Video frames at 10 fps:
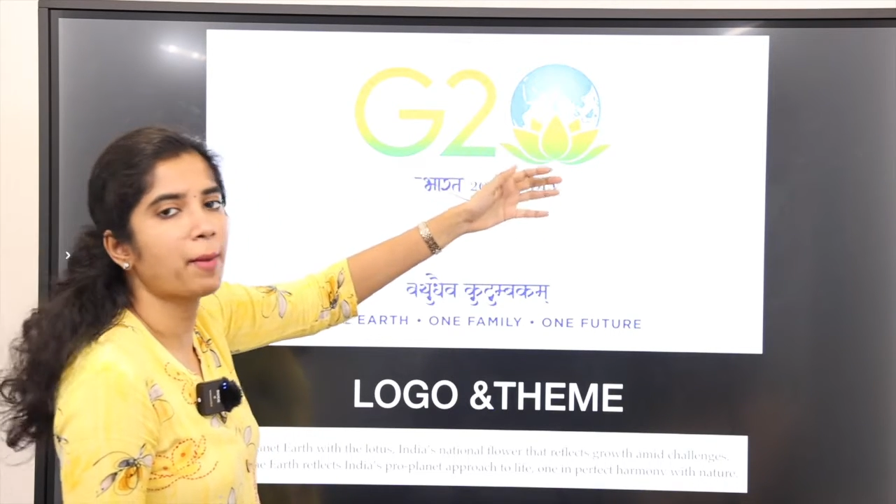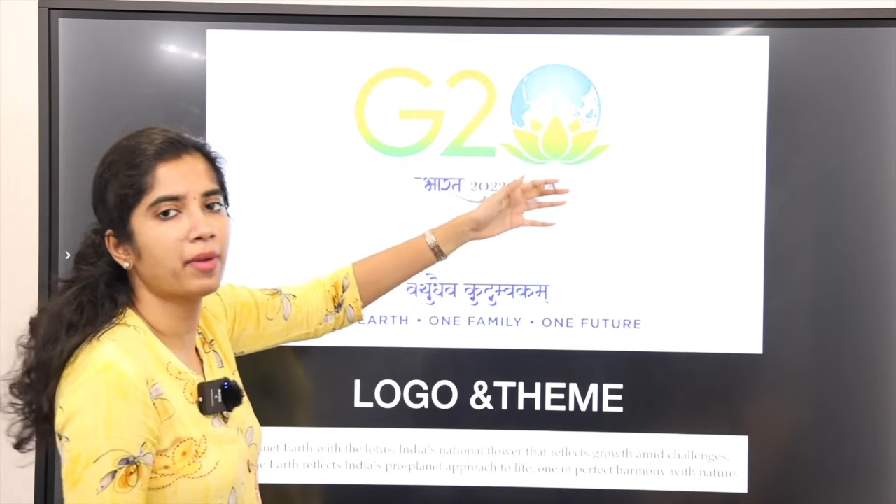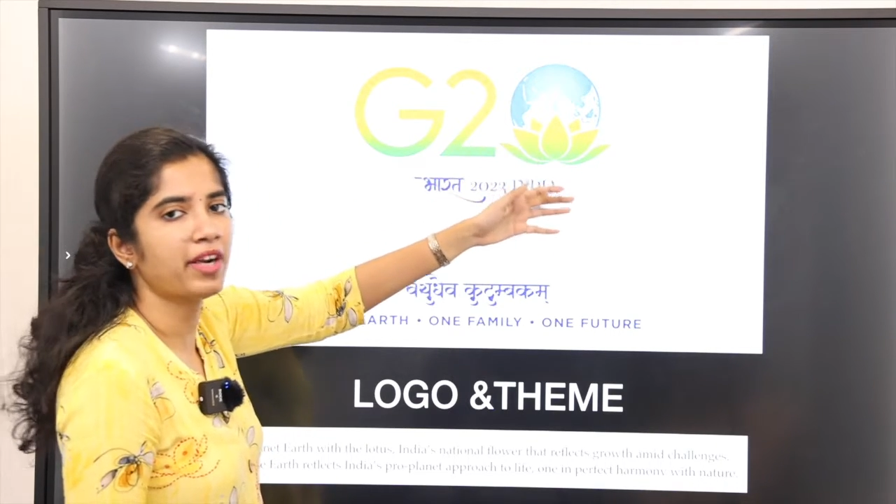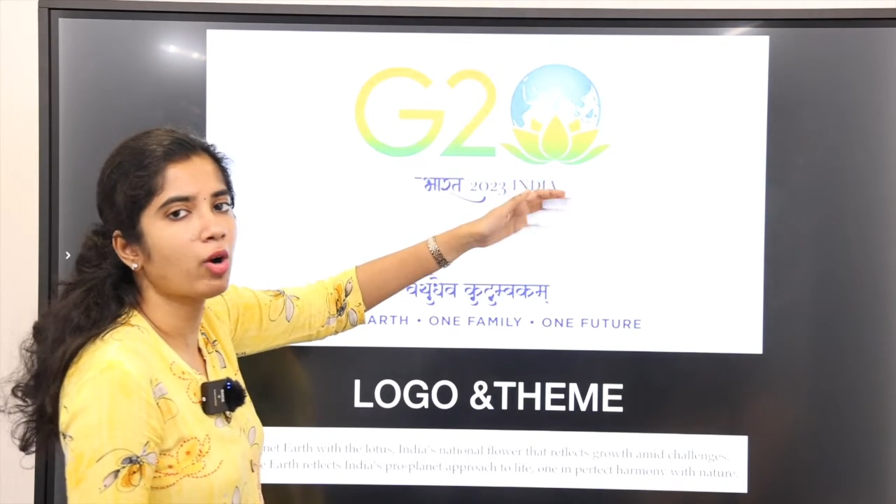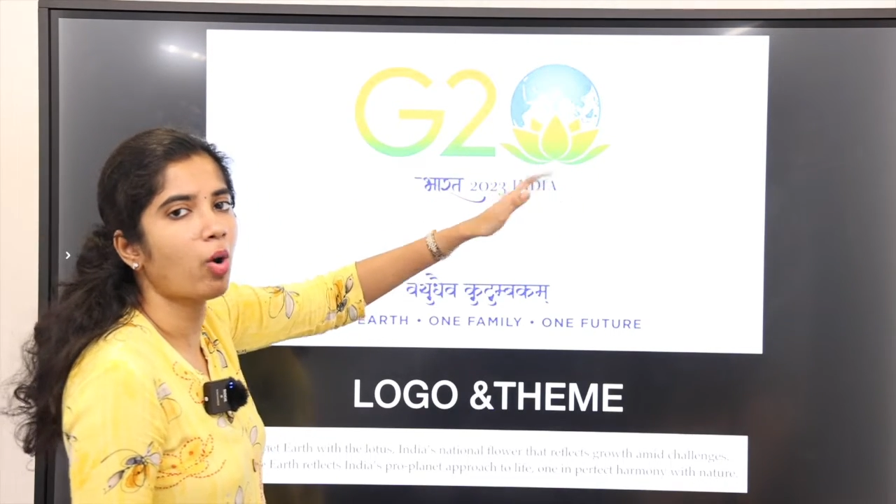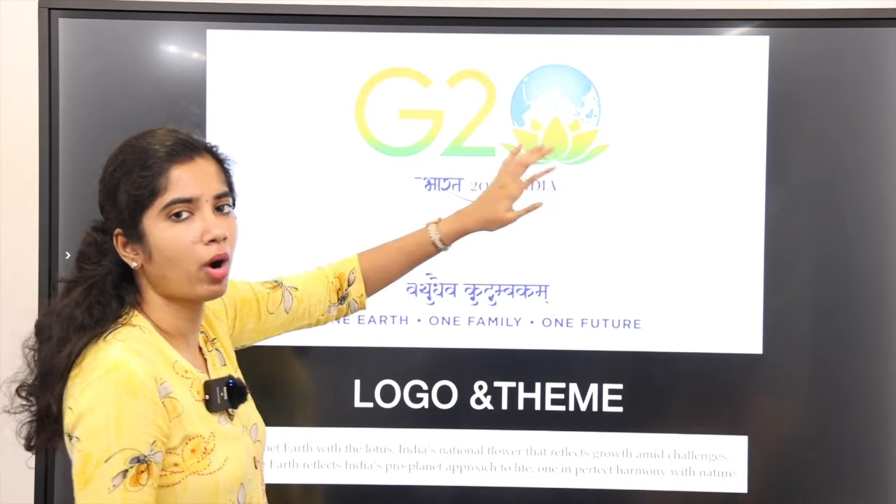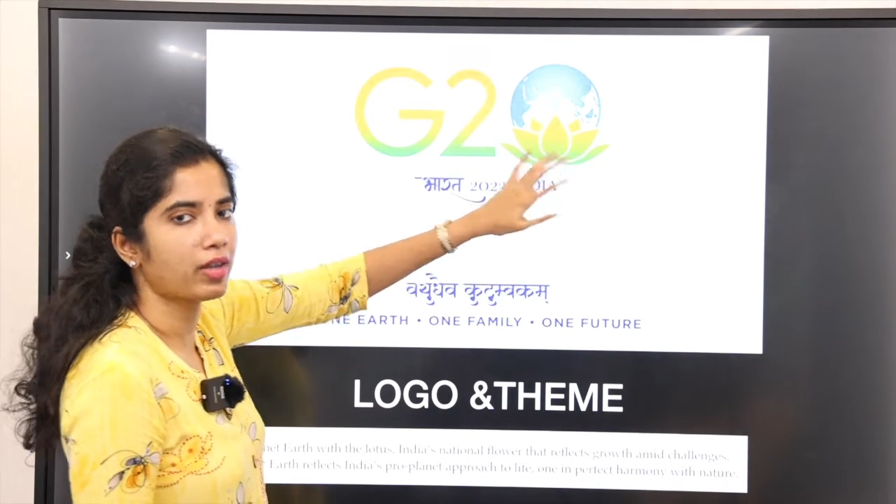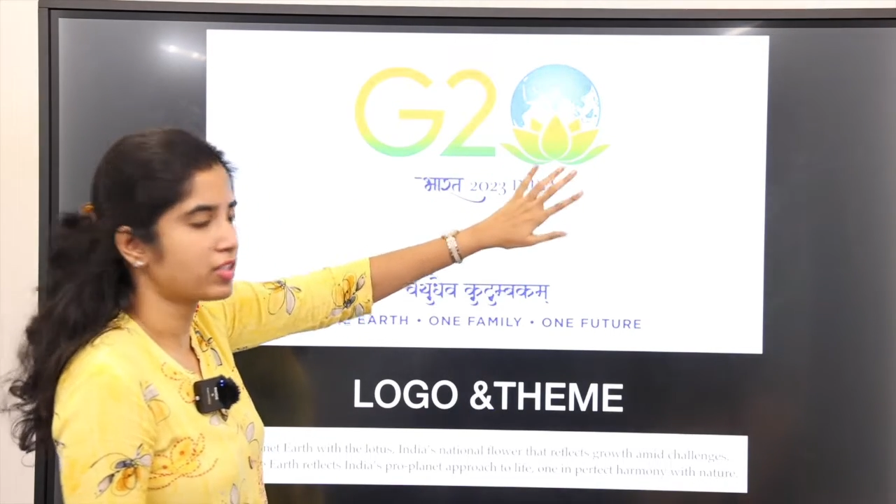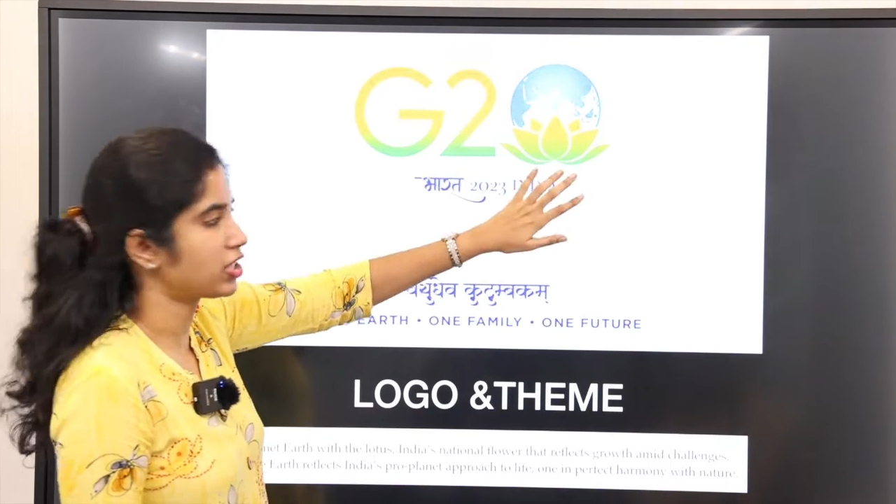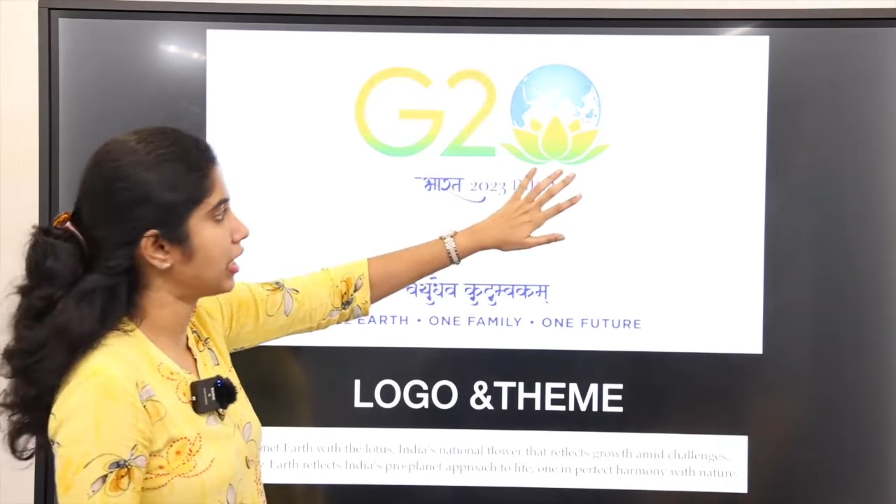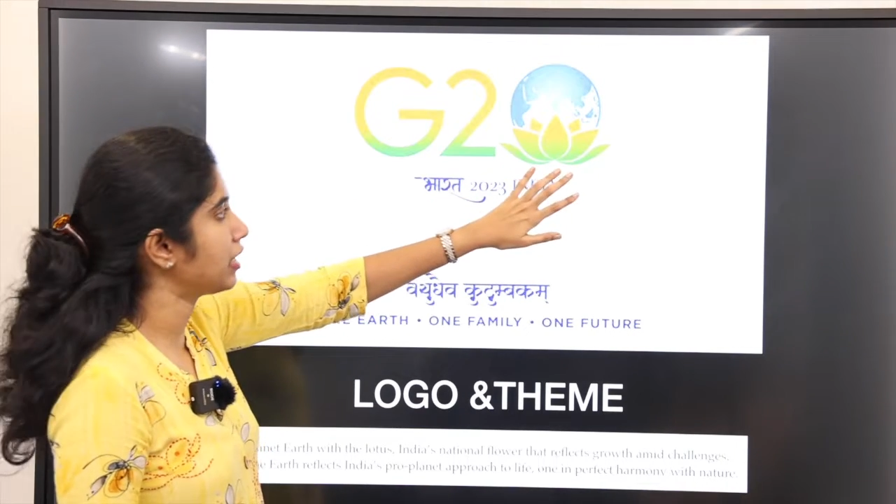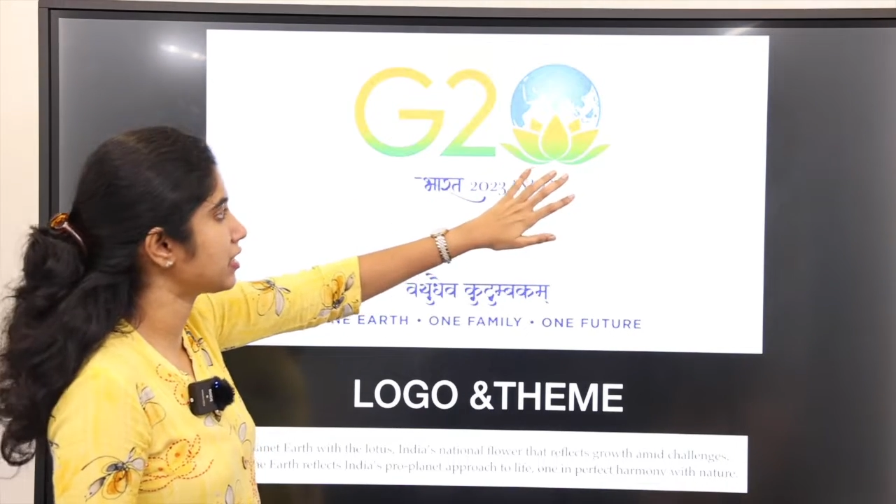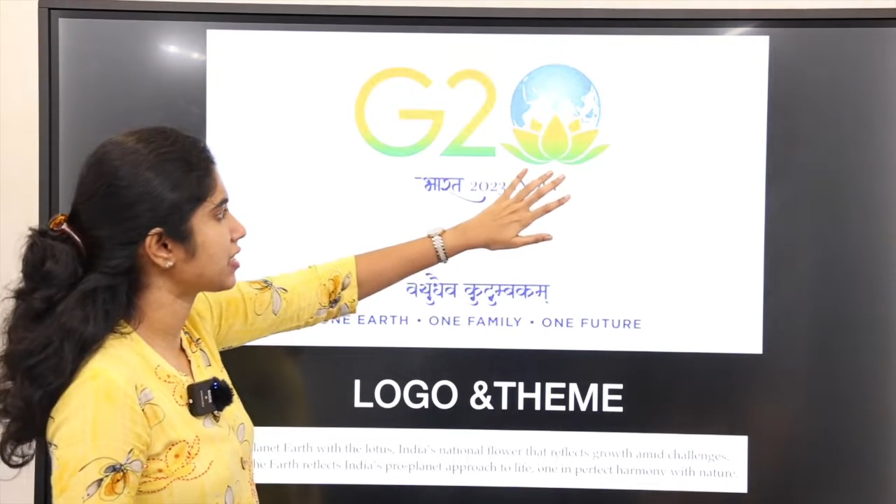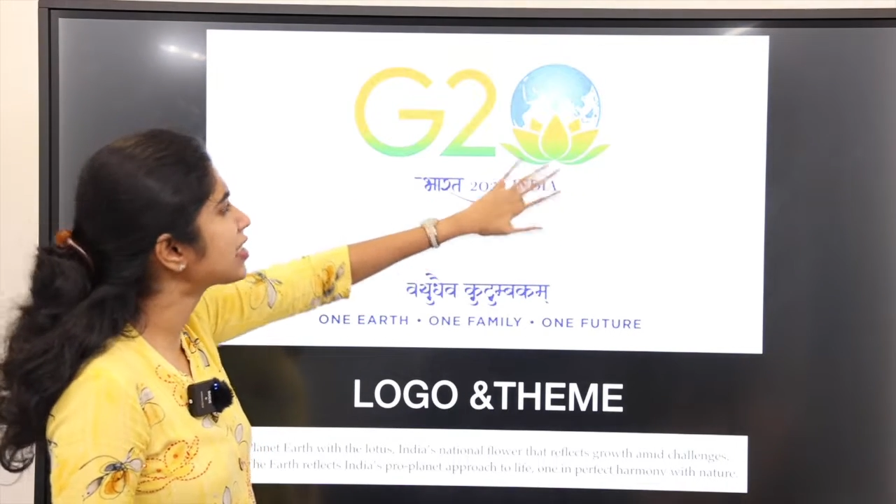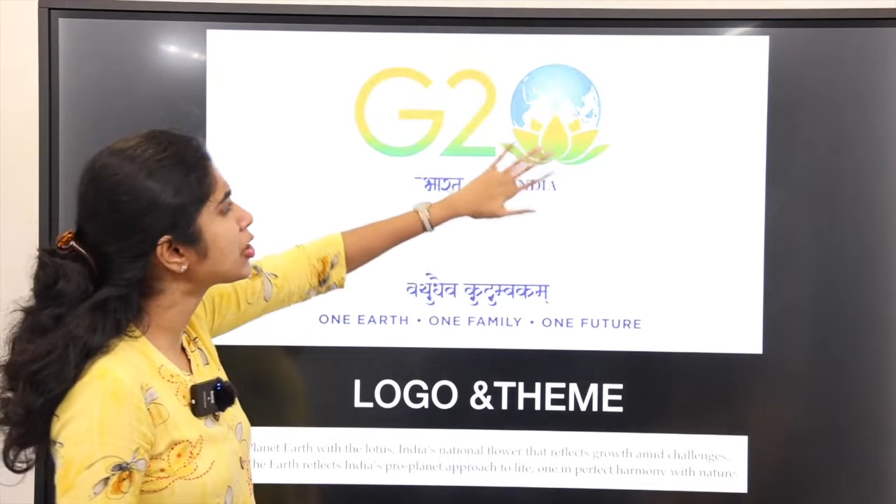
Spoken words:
amid all the challenges.